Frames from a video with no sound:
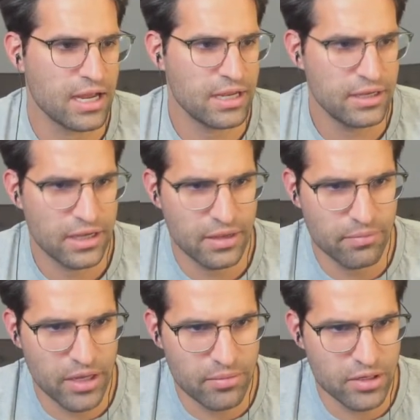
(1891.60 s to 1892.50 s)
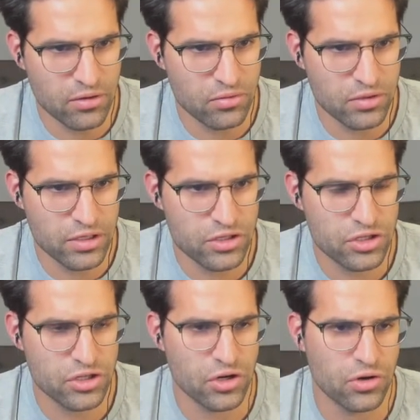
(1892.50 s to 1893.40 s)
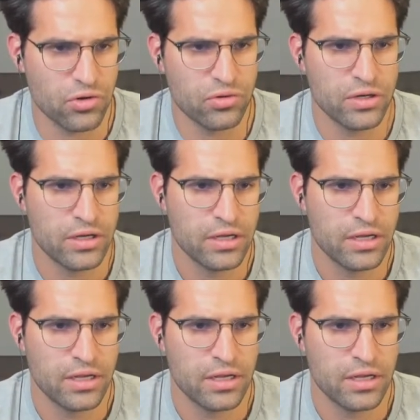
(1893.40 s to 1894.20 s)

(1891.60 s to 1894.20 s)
high, and maybe only show